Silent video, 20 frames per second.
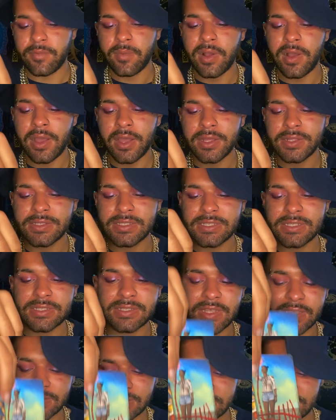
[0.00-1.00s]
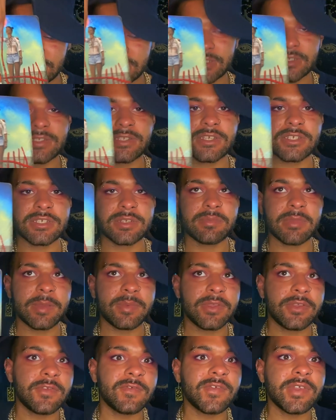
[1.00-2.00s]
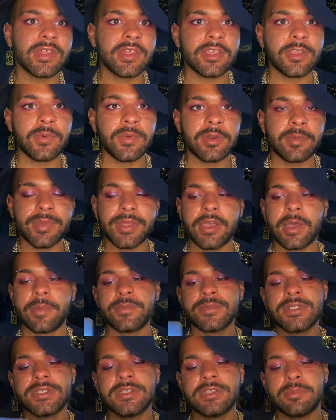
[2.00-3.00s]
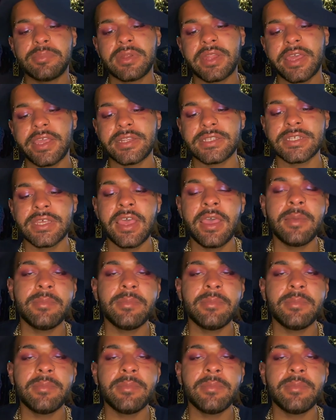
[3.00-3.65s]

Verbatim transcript: Wands is like this indecision. Maybe you feel like you wouldn't be up to the plate,